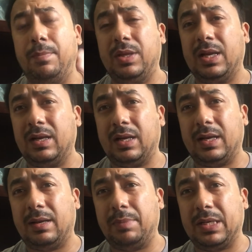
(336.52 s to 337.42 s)
their
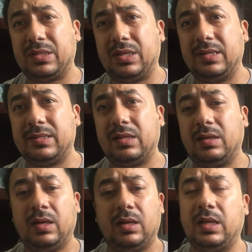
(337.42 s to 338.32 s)
best is
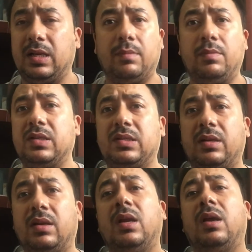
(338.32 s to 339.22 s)
tell them, listen,